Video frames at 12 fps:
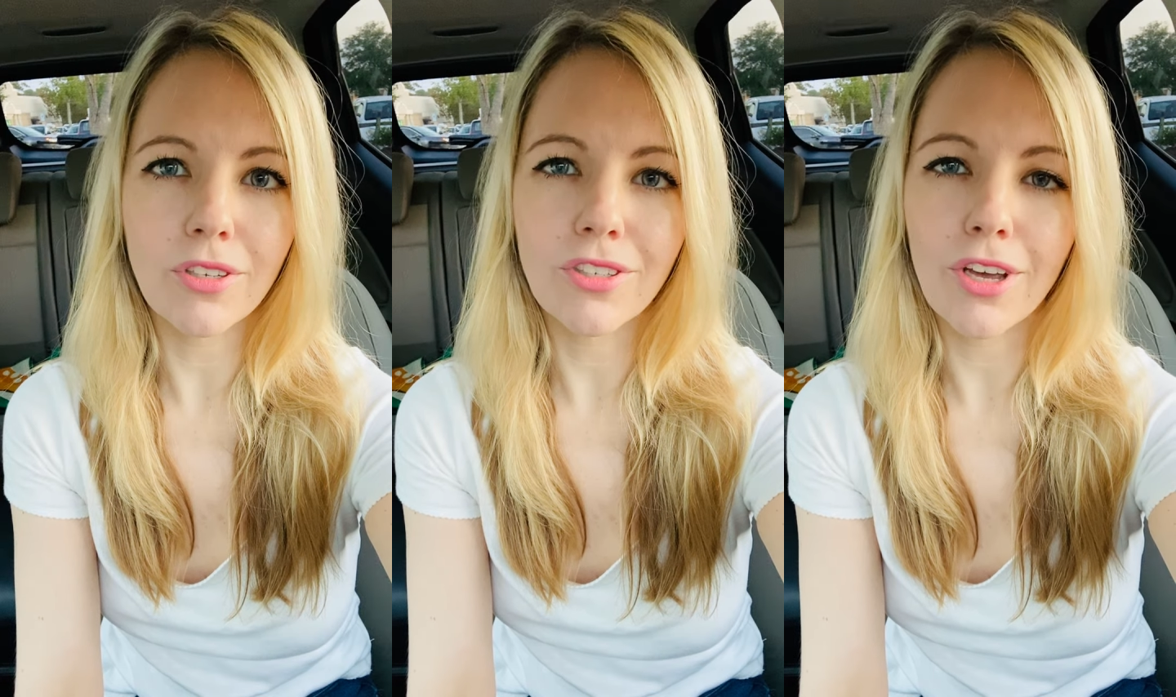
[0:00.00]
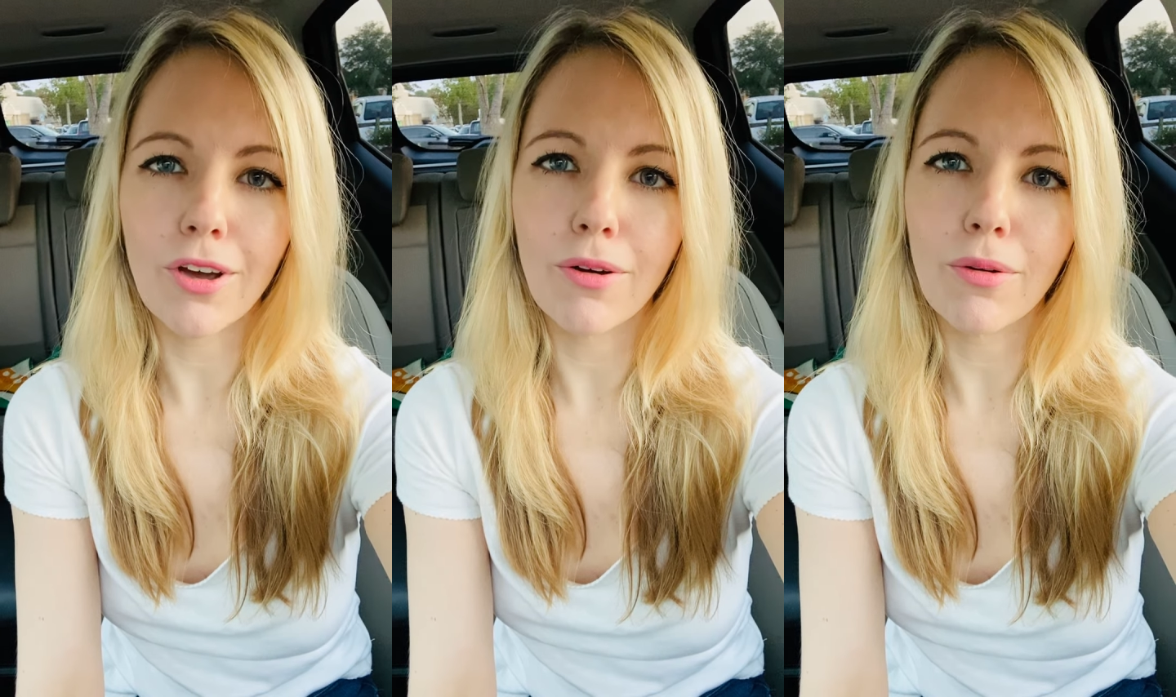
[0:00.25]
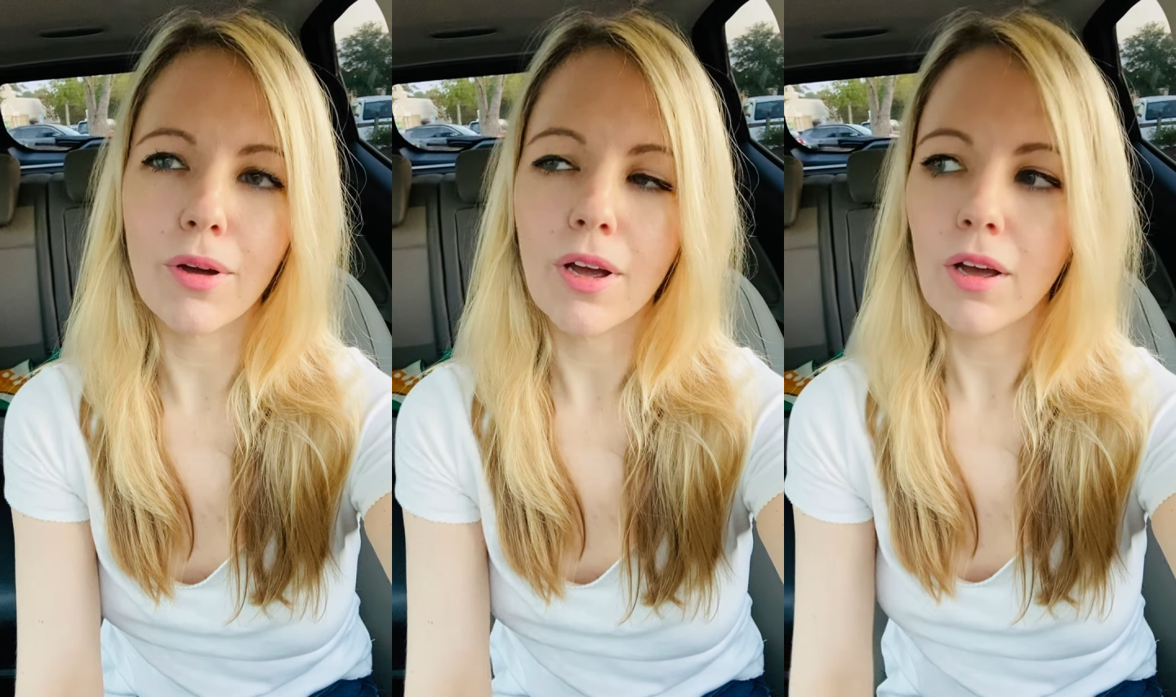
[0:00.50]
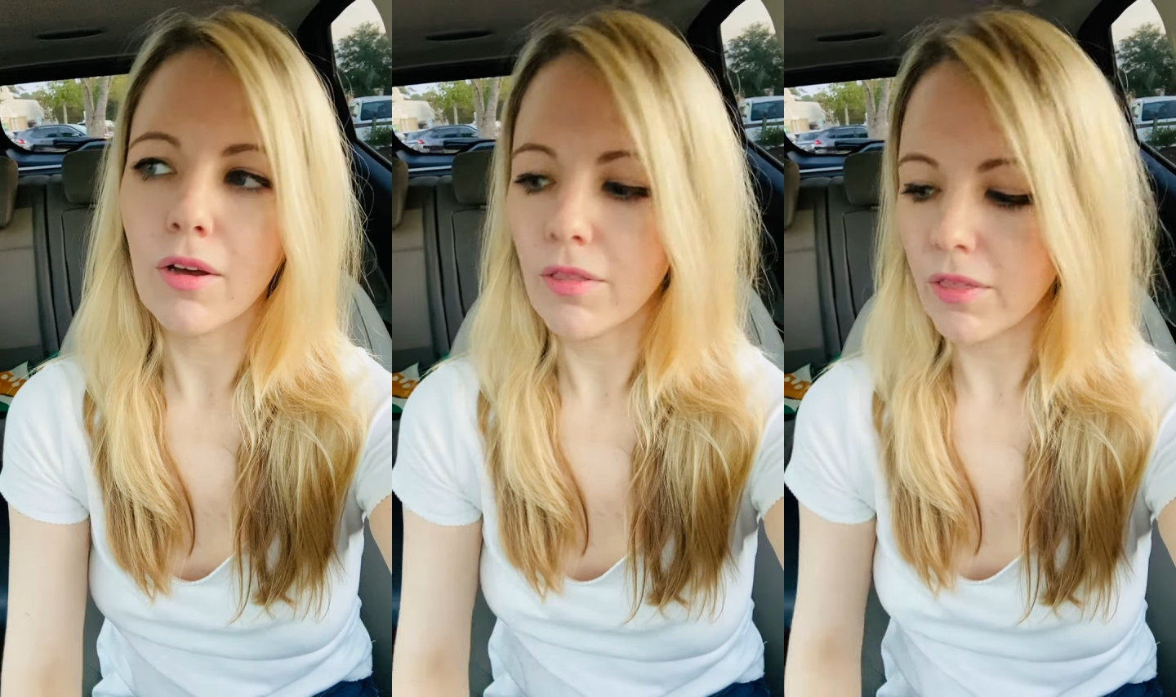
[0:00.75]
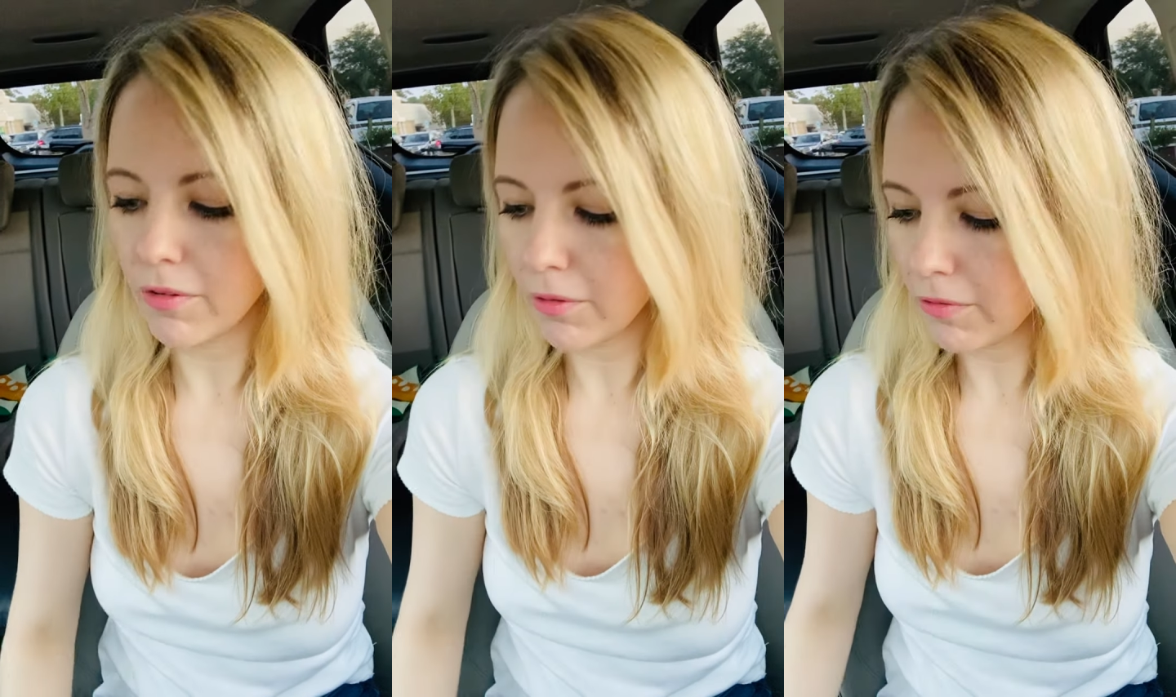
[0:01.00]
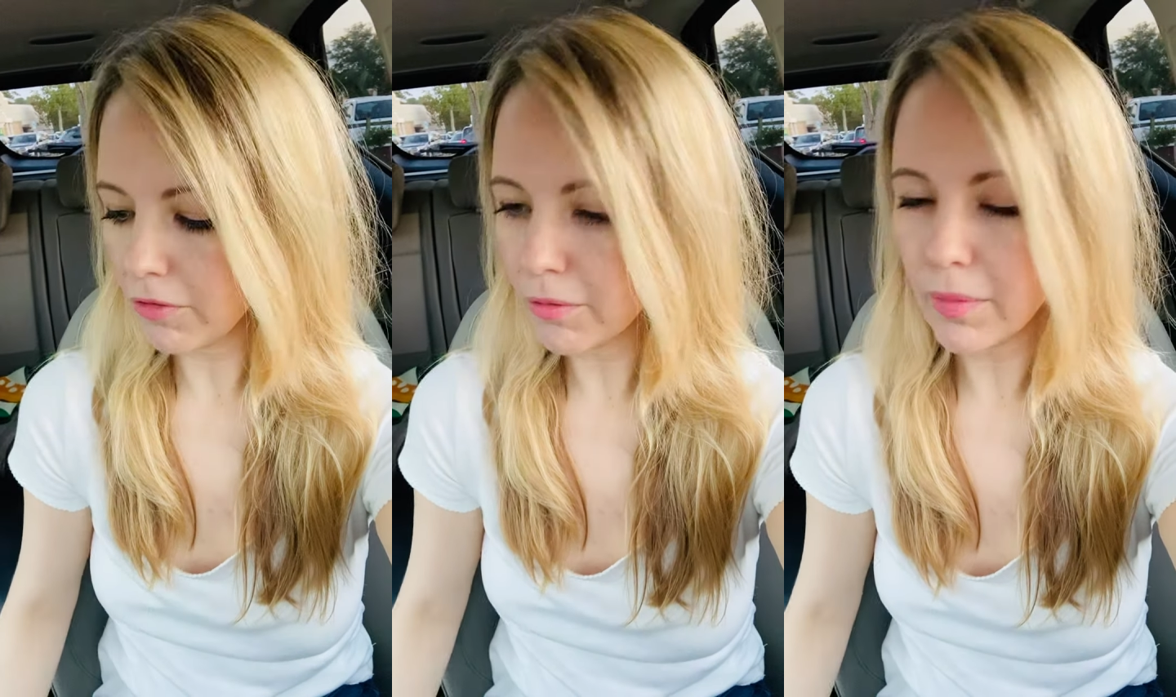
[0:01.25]
So the
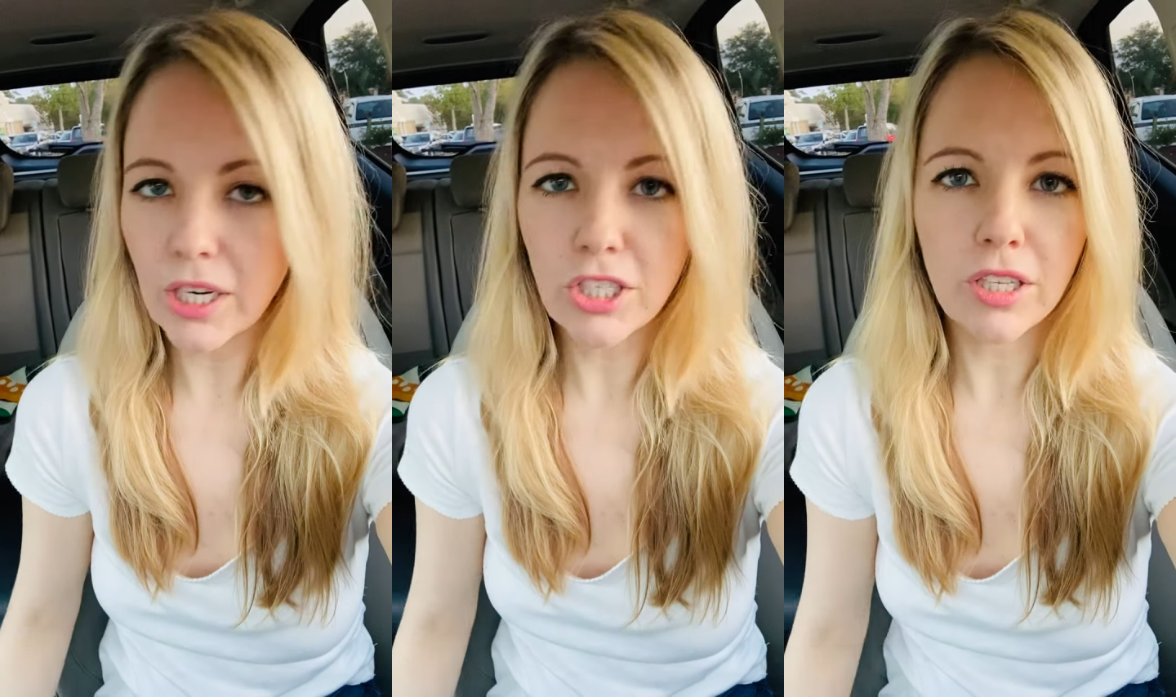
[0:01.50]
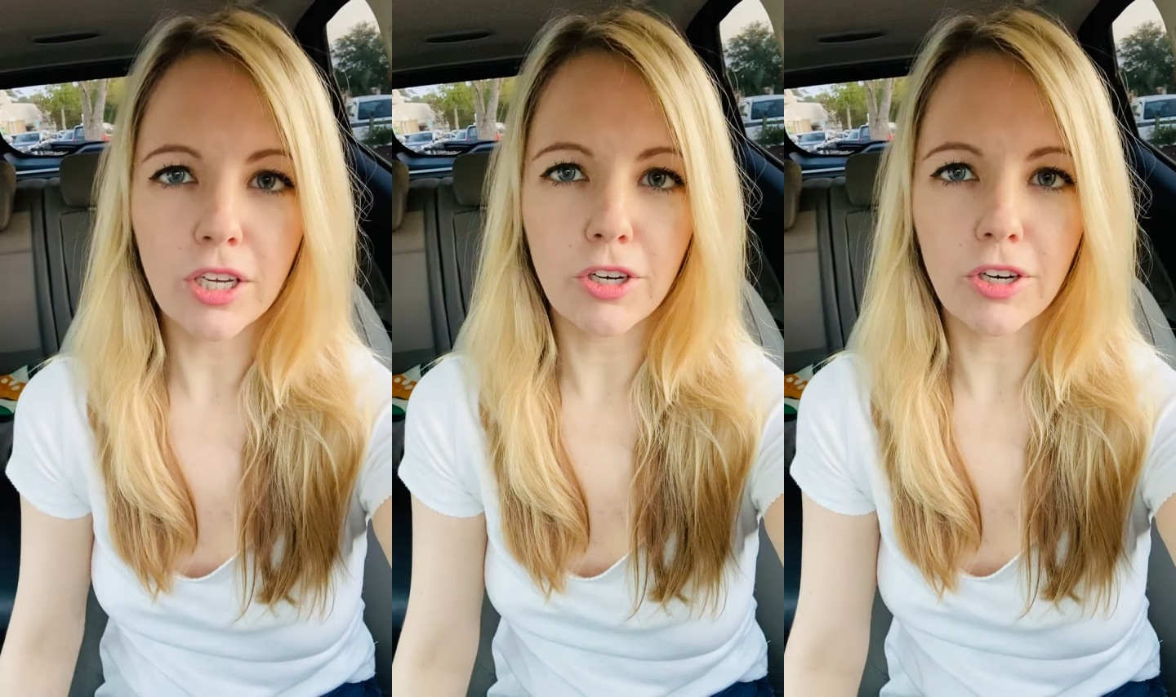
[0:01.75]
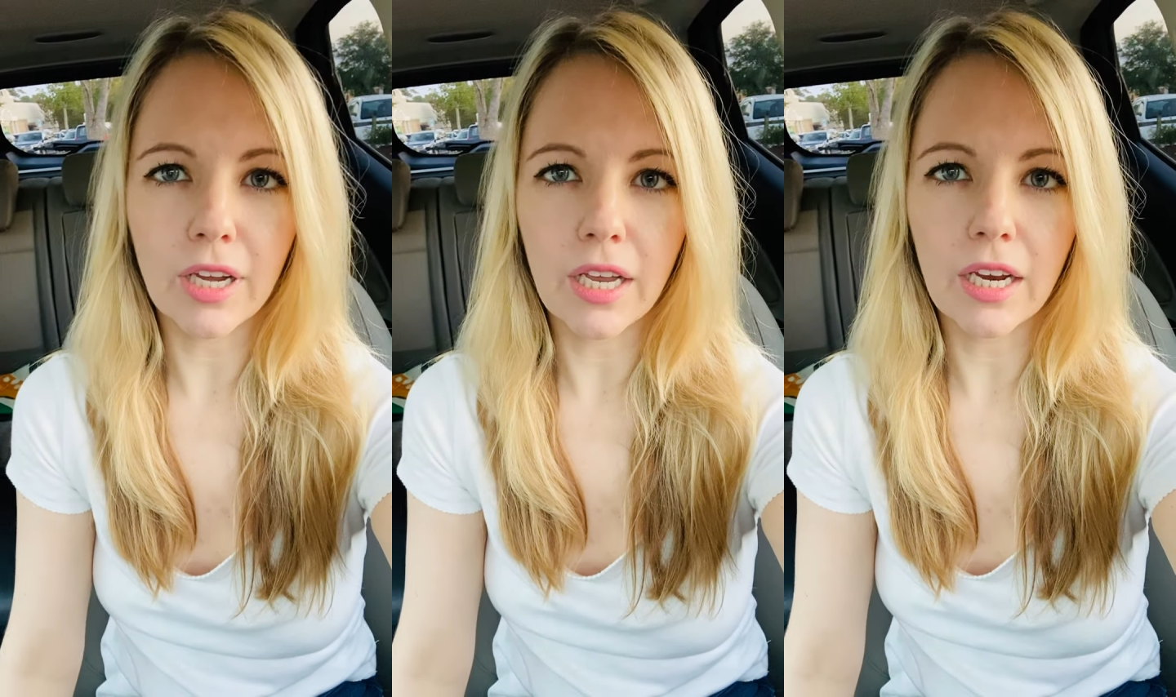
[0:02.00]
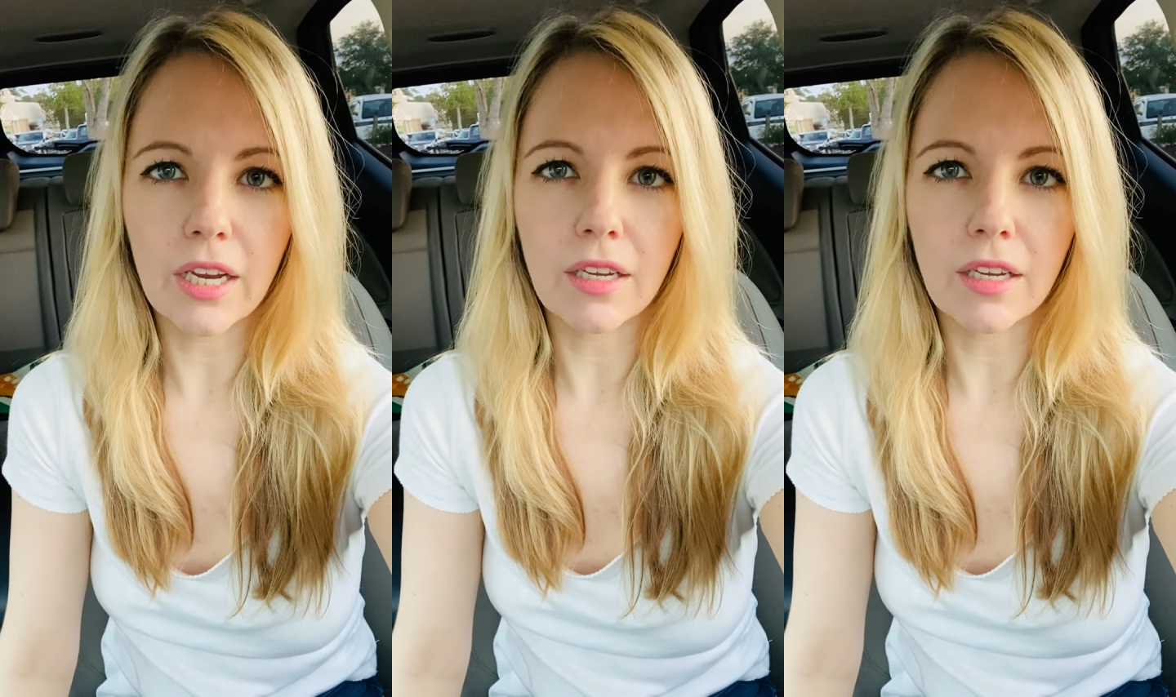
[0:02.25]
information that you're getting